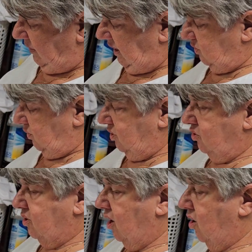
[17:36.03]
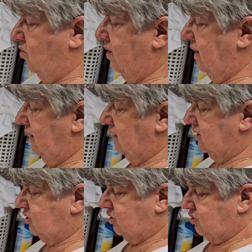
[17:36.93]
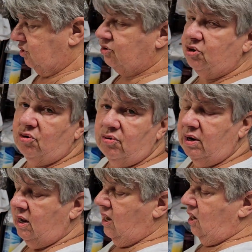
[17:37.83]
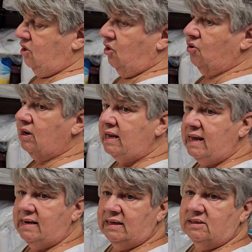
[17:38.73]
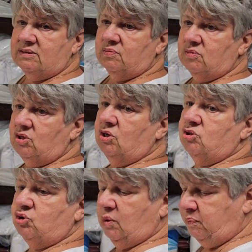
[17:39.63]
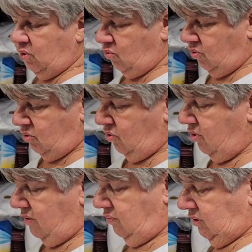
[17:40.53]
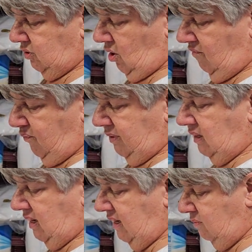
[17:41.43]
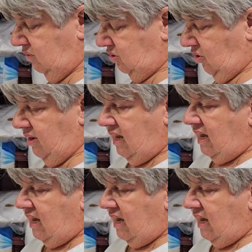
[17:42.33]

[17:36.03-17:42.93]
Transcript: is when you go in to do your linens, you know, strip your dirty ones off, put the clean ones on,